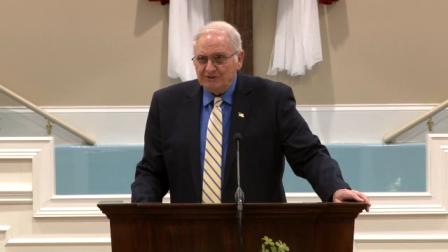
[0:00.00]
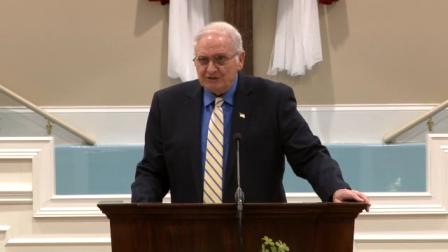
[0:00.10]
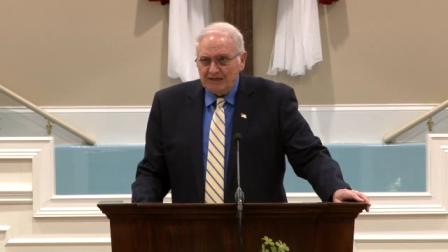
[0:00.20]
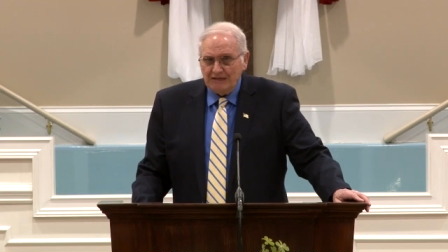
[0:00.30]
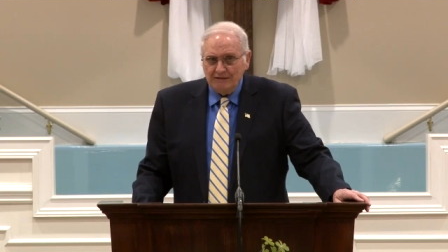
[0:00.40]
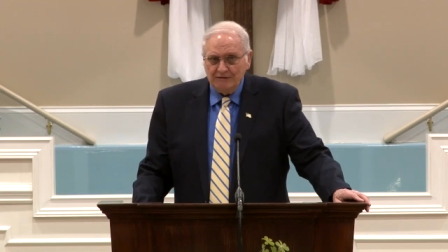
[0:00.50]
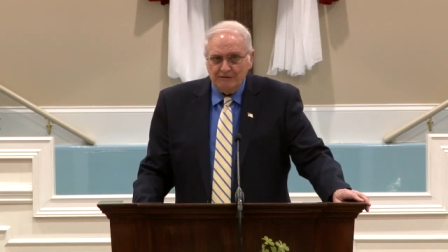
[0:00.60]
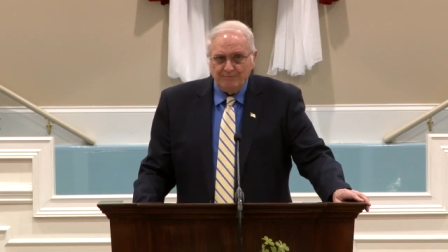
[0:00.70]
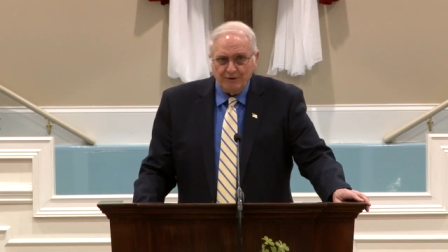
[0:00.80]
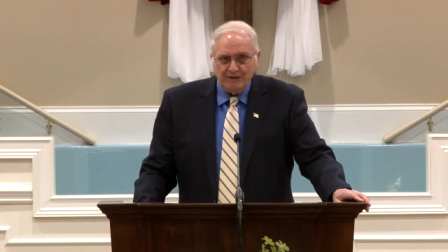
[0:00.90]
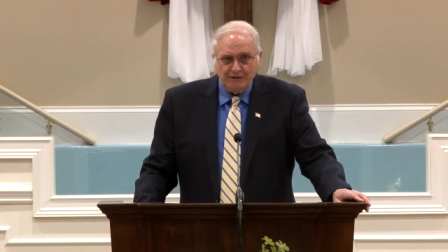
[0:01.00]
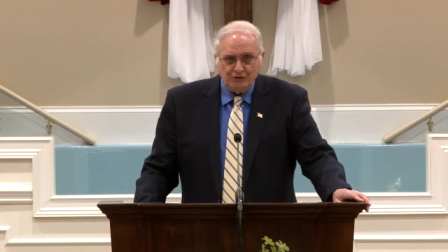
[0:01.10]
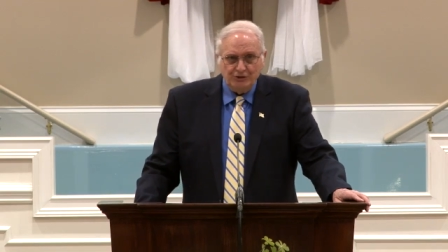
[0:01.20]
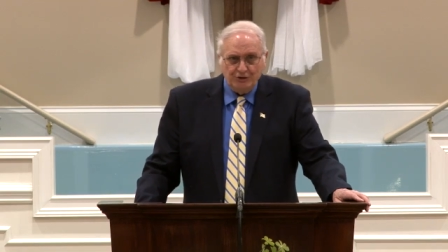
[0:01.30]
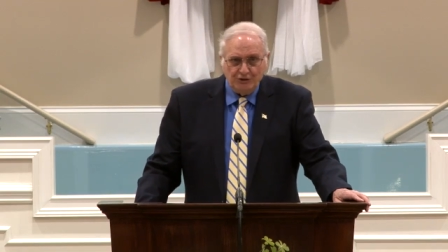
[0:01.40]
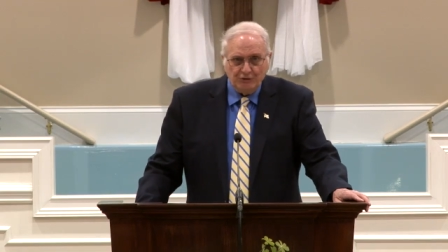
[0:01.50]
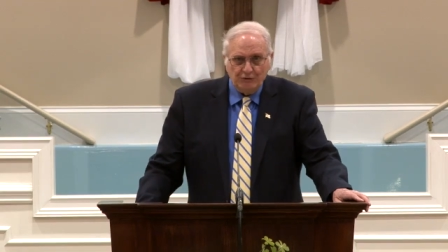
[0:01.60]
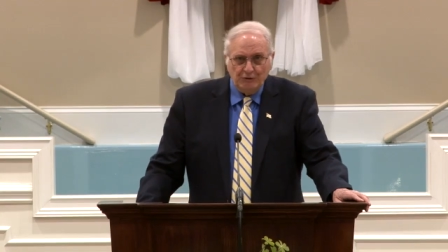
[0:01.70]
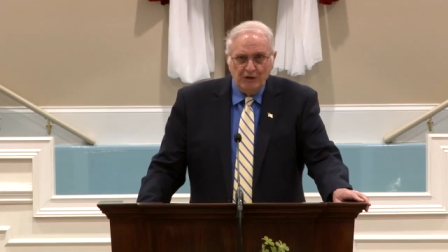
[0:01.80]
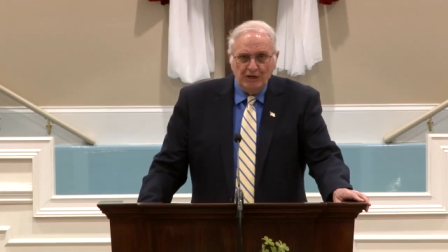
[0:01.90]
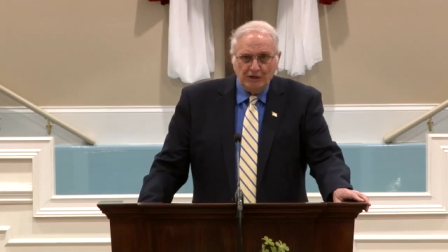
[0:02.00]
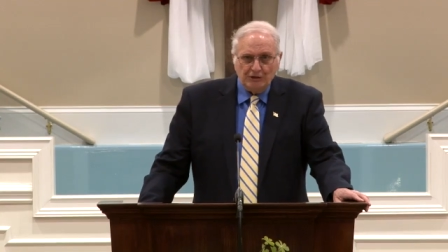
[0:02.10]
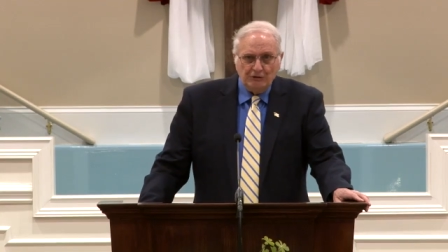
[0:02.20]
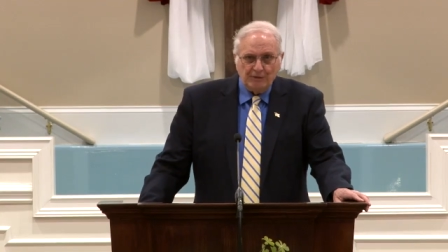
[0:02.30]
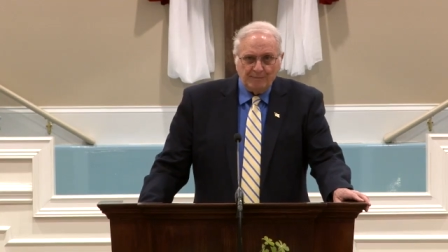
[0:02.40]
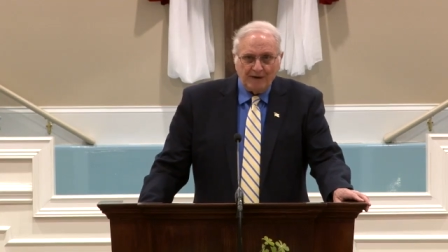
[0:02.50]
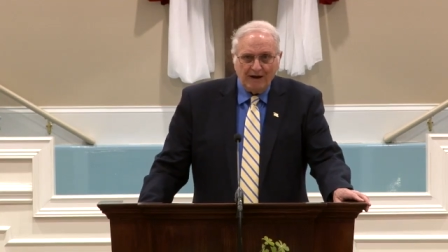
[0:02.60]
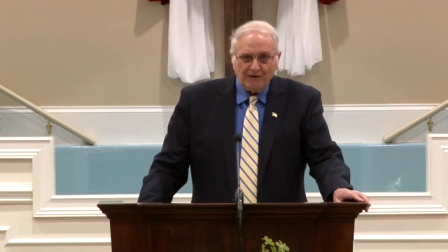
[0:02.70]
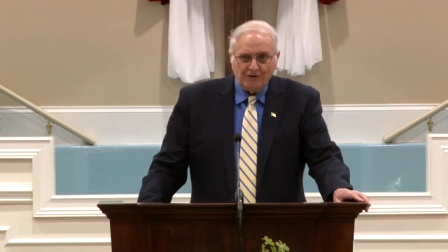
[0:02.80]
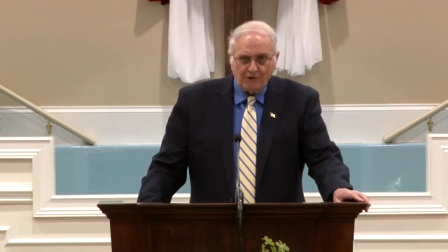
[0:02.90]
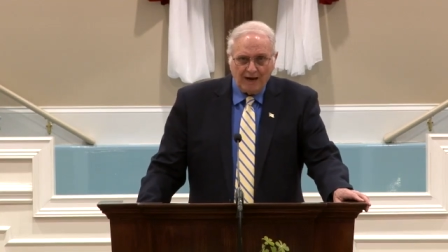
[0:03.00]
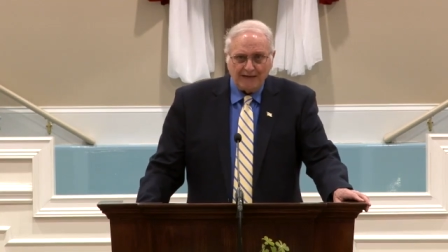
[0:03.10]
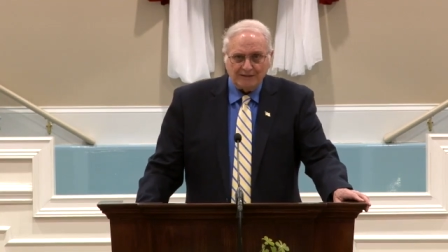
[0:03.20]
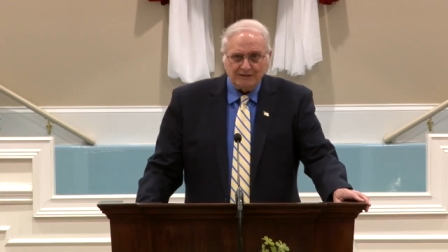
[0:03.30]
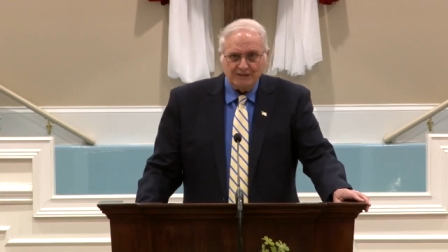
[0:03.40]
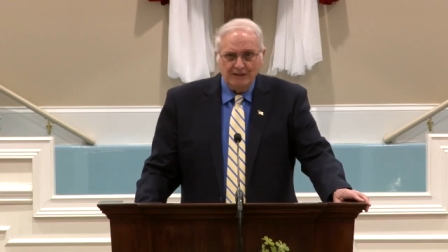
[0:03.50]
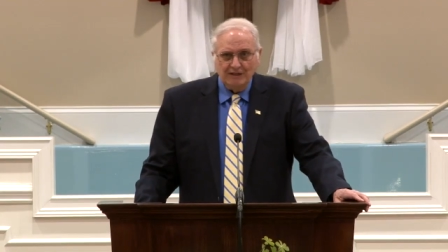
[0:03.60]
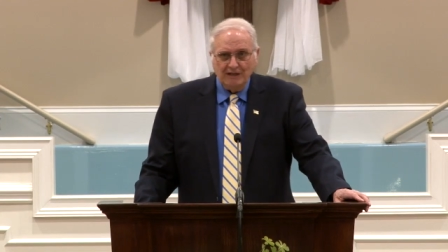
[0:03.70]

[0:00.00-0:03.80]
sing, you preach, you do, you compare it to Christ.